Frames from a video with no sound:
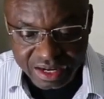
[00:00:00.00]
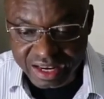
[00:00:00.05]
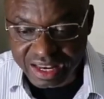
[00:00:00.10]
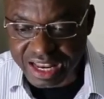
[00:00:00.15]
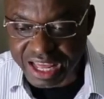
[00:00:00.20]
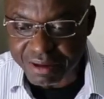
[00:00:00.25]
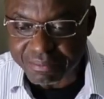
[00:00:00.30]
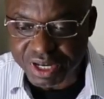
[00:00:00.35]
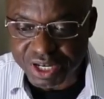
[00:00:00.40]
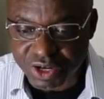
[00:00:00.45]

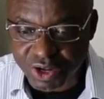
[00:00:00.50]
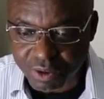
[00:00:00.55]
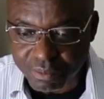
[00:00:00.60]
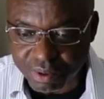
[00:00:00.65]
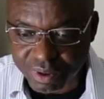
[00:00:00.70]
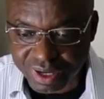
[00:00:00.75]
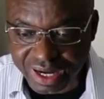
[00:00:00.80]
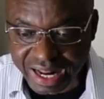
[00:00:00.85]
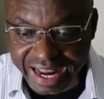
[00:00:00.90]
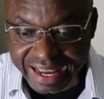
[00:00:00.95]
let me know,
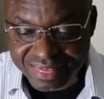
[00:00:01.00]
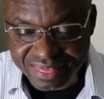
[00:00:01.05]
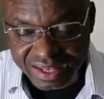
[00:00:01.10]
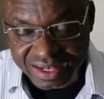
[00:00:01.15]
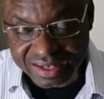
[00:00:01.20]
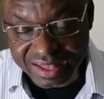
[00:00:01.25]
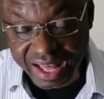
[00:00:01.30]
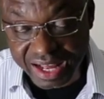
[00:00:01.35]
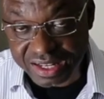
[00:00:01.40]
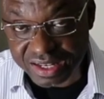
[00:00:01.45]
but I
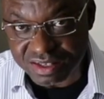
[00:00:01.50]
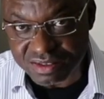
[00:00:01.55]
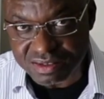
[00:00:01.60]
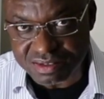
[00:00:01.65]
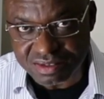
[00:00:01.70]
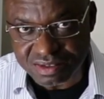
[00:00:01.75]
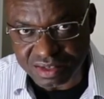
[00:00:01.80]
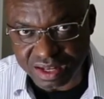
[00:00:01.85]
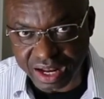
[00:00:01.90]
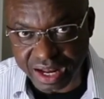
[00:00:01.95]
think that
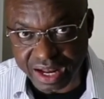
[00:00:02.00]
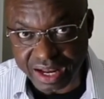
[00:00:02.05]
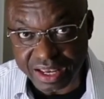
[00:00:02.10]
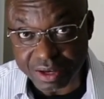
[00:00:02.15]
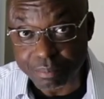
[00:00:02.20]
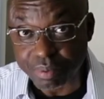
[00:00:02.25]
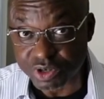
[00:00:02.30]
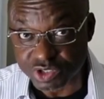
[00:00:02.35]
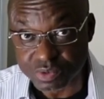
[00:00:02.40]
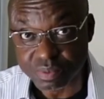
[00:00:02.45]
is uh,
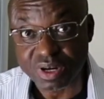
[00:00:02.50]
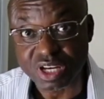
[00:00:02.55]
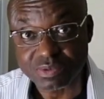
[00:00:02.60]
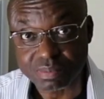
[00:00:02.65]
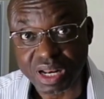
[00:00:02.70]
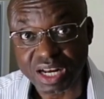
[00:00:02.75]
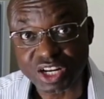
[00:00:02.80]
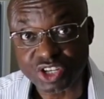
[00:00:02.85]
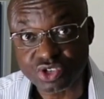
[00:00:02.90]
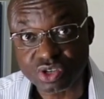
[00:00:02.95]
a possible
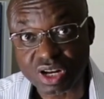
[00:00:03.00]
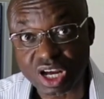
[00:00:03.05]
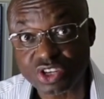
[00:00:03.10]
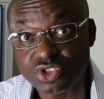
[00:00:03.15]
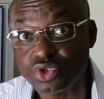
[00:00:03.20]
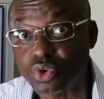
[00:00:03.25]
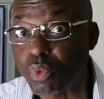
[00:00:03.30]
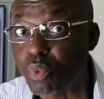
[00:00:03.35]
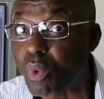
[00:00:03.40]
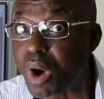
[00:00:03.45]
explanation
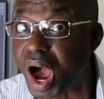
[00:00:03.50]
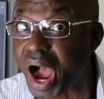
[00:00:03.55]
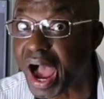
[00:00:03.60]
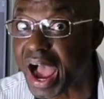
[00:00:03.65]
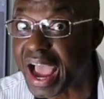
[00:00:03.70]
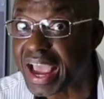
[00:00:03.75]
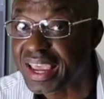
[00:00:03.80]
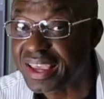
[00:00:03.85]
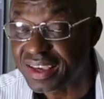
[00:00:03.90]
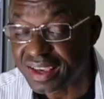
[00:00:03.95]
as to
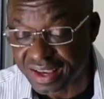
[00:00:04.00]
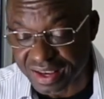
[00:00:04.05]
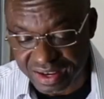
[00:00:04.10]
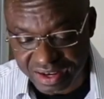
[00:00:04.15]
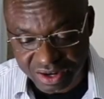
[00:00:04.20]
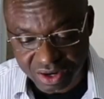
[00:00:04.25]
why